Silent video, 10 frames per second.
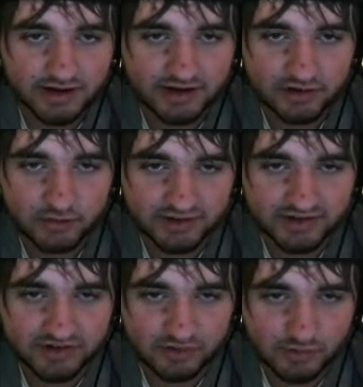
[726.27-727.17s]
know we
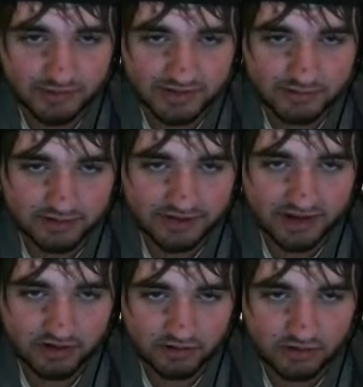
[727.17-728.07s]
still won't be able to
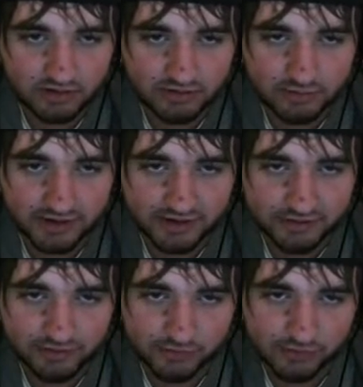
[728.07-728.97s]
get all the way
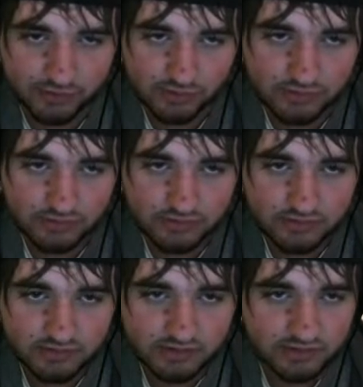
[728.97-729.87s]
through
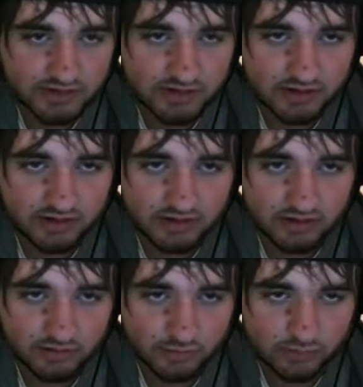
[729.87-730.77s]

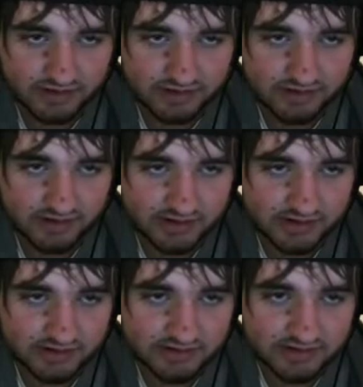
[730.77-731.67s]
with
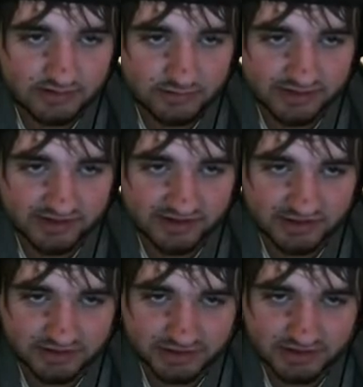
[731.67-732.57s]
this
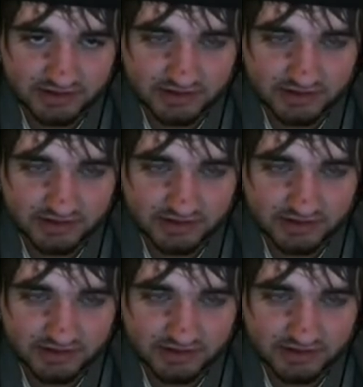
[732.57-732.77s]
dungeon,